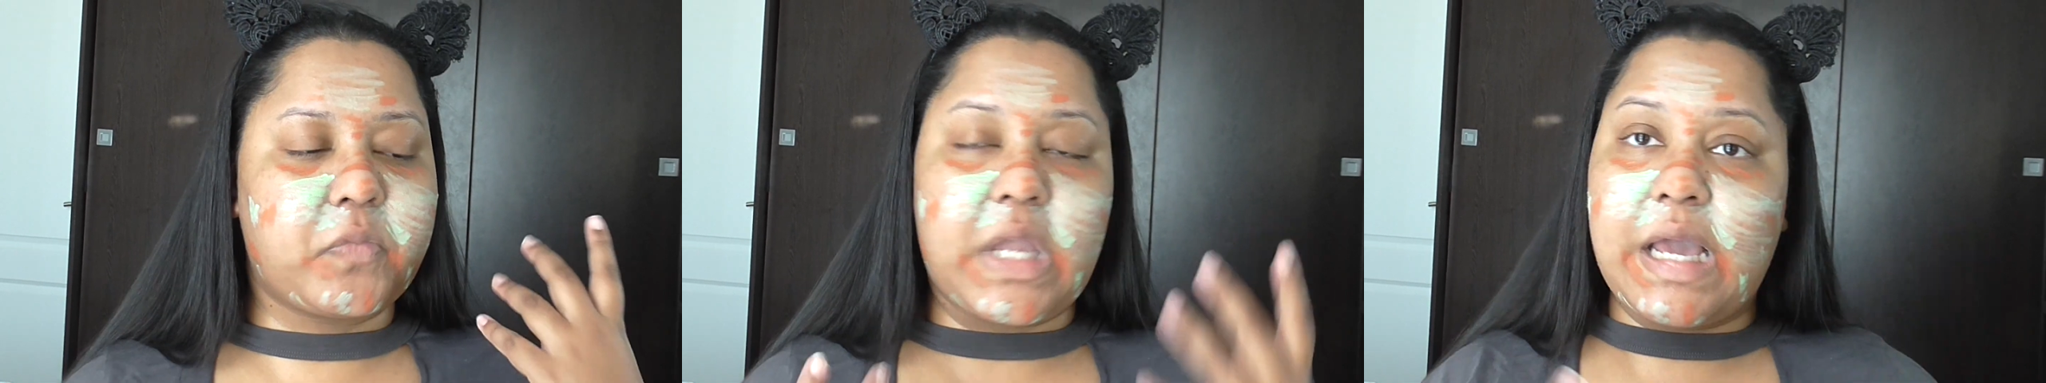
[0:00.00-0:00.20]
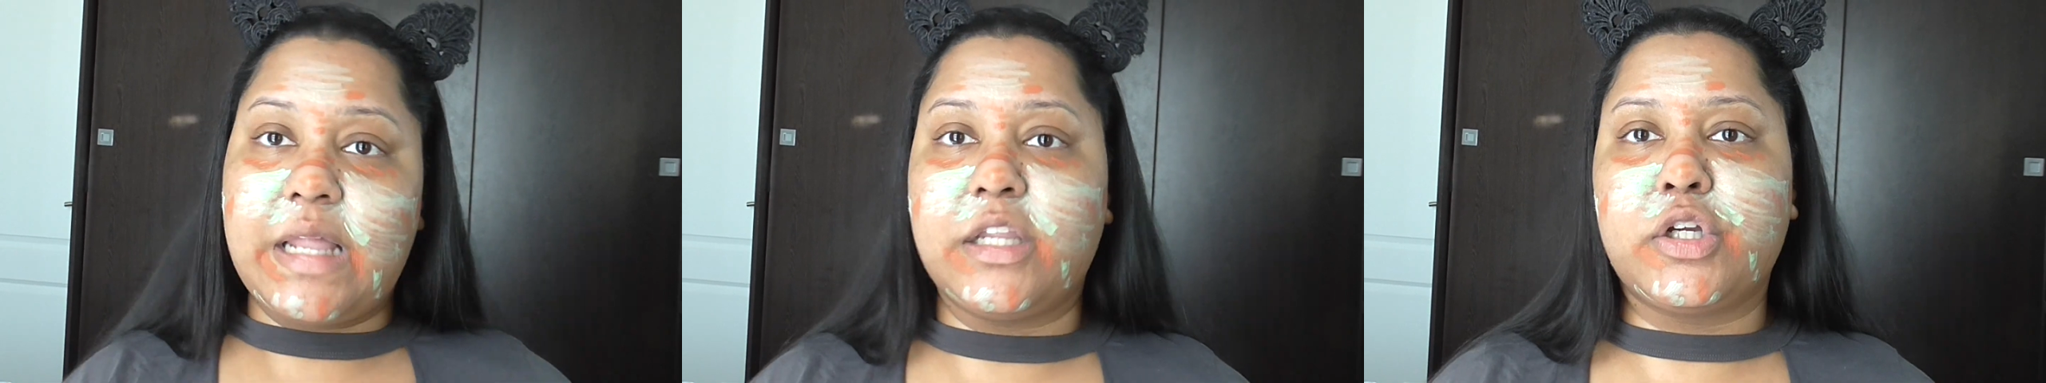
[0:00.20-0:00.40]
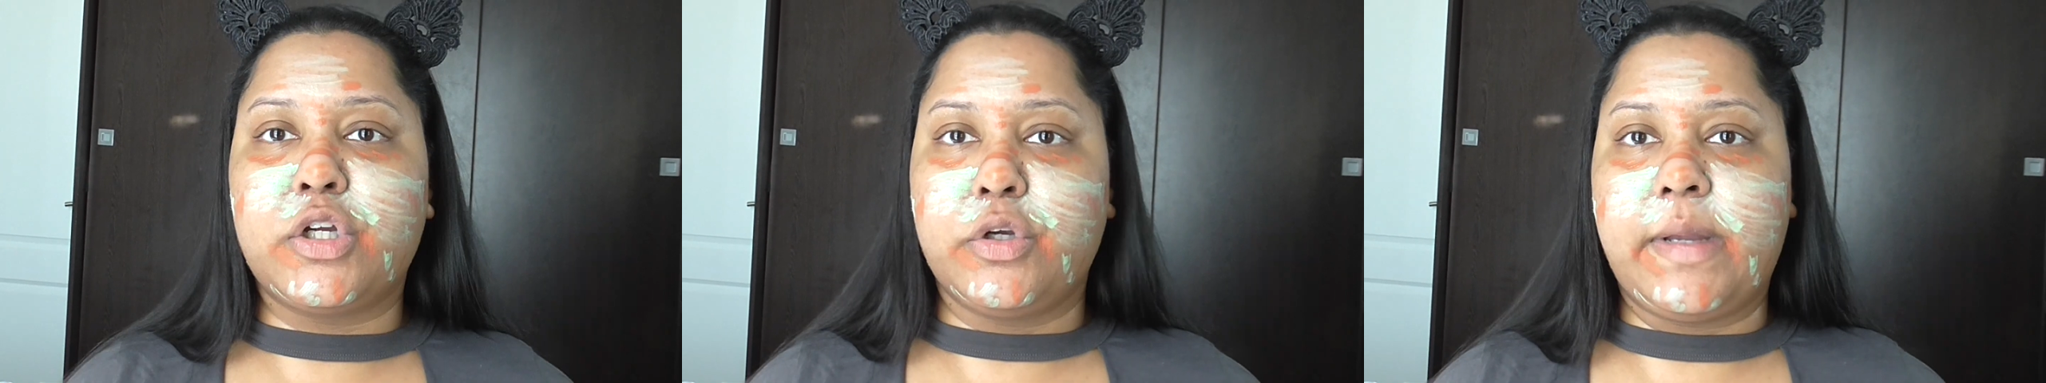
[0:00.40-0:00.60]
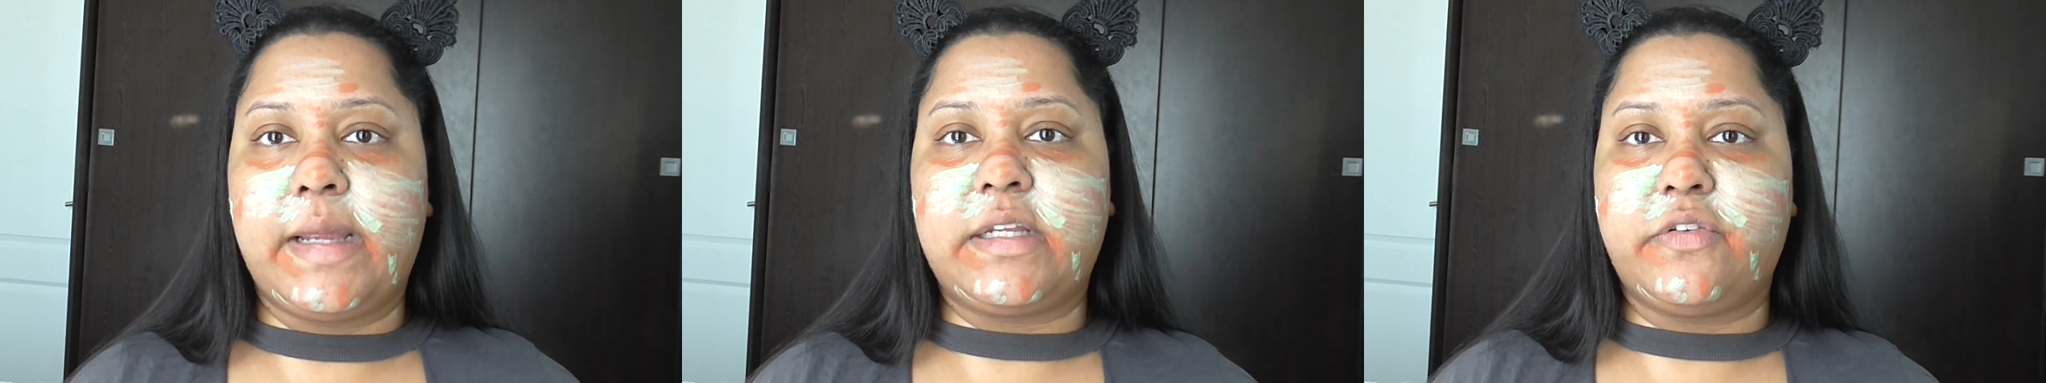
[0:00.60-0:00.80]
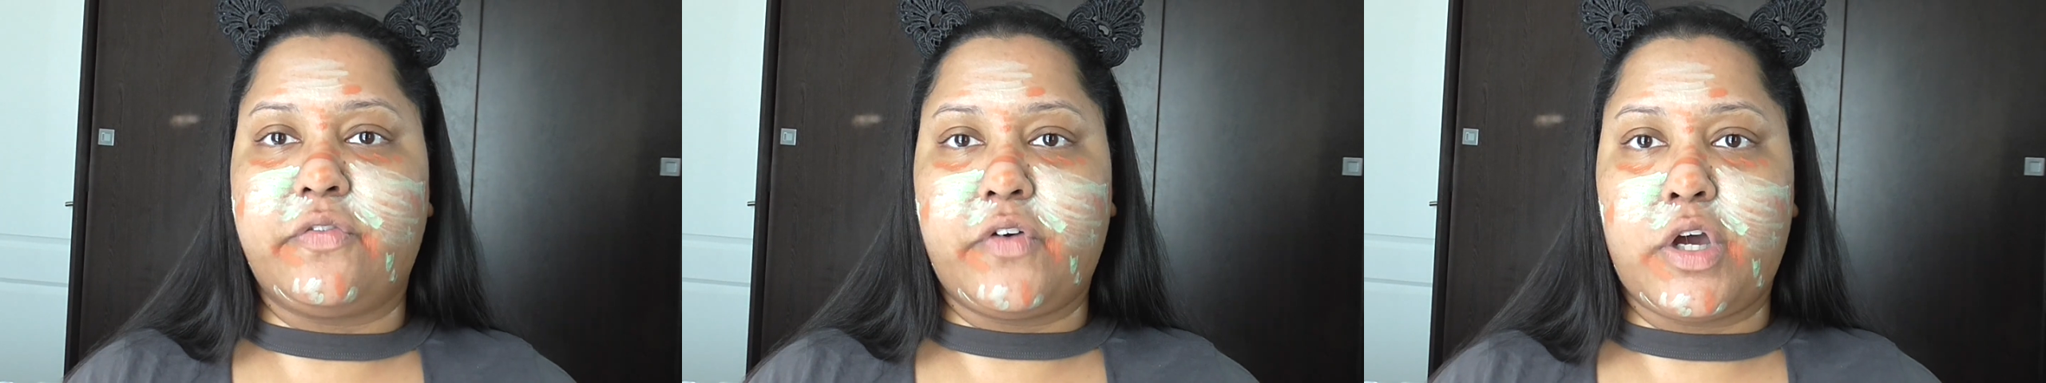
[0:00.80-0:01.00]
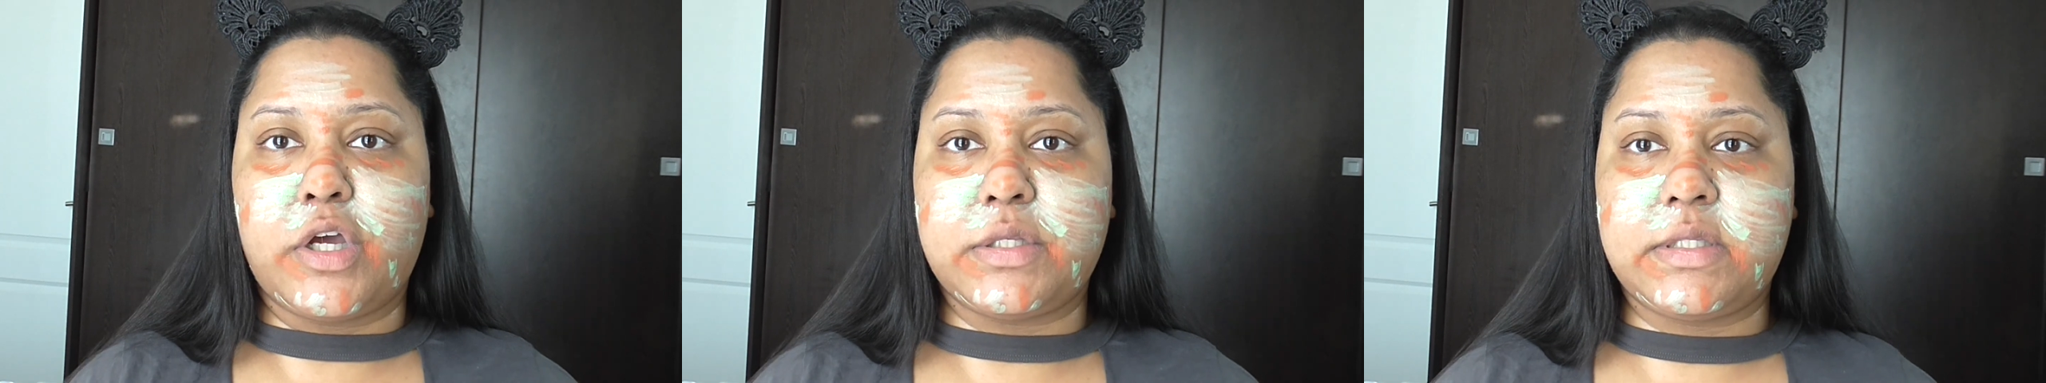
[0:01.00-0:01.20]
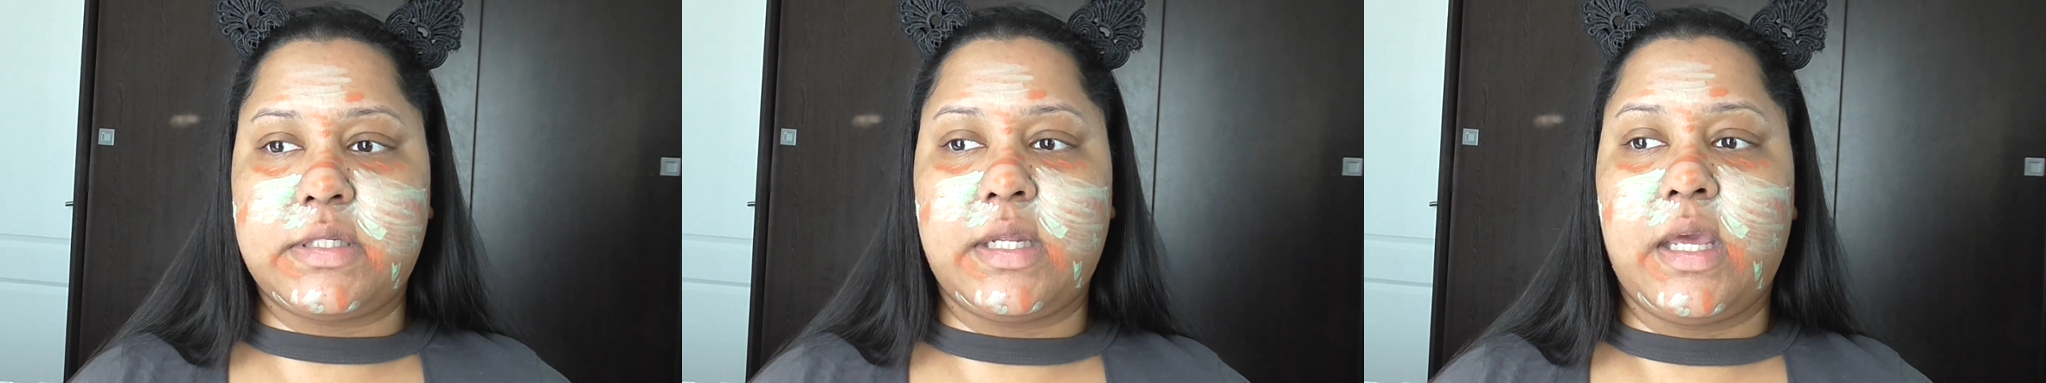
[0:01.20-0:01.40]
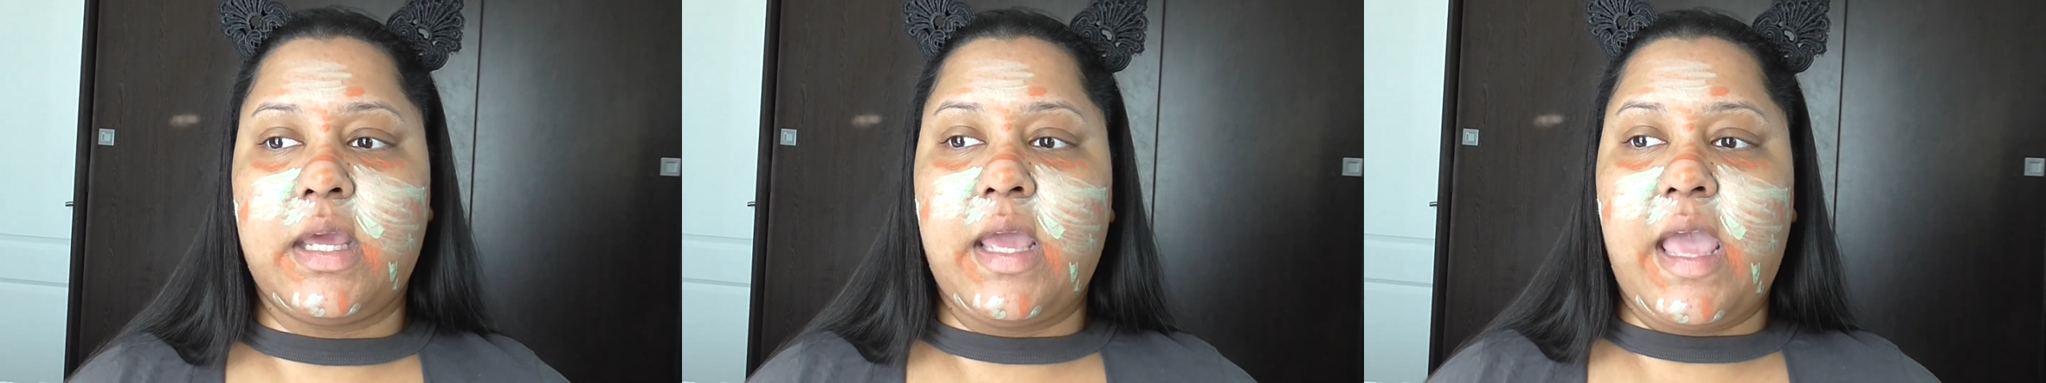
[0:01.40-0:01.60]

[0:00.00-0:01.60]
color correct first